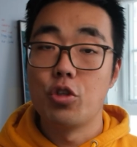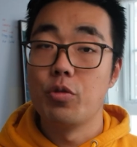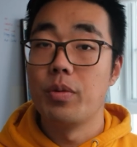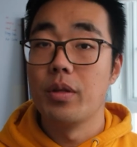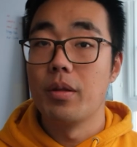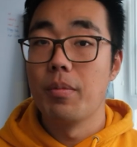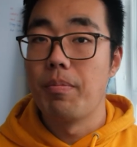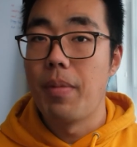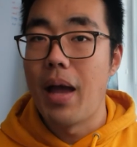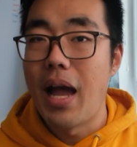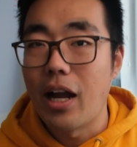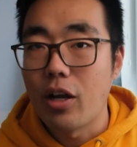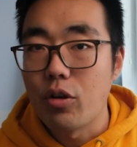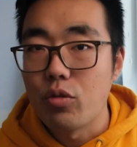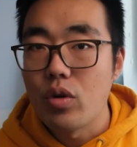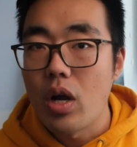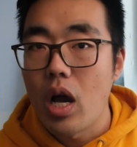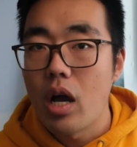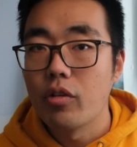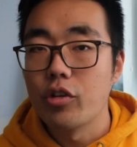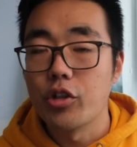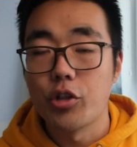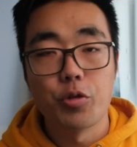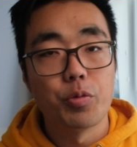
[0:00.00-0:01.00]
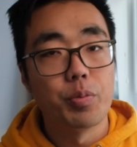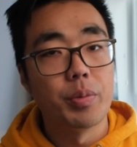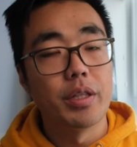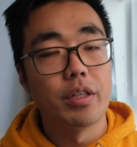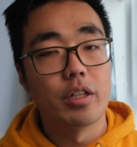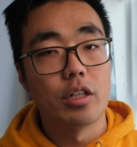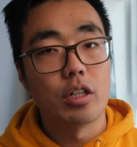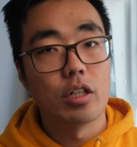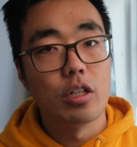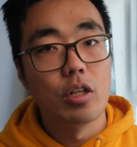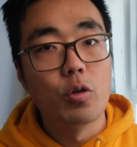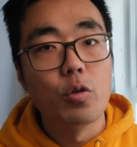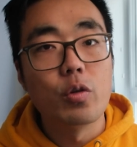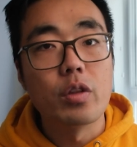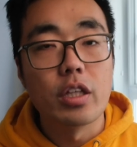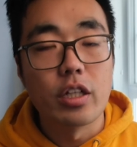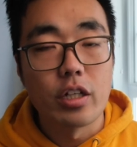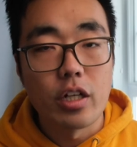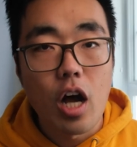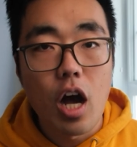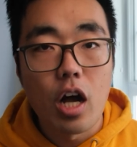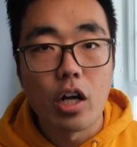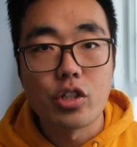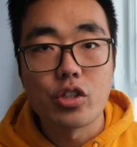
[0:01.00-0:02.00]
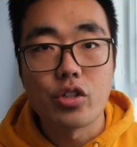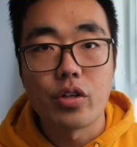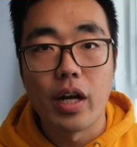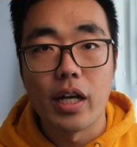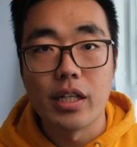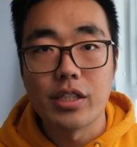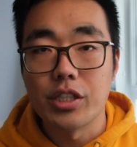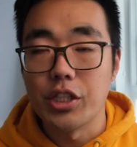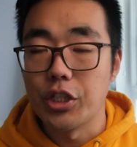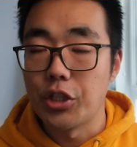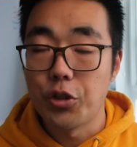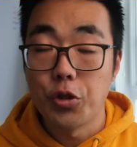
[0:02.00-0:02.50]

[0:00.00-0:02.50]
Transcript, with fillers: could be the background, it could be the clothing contrast,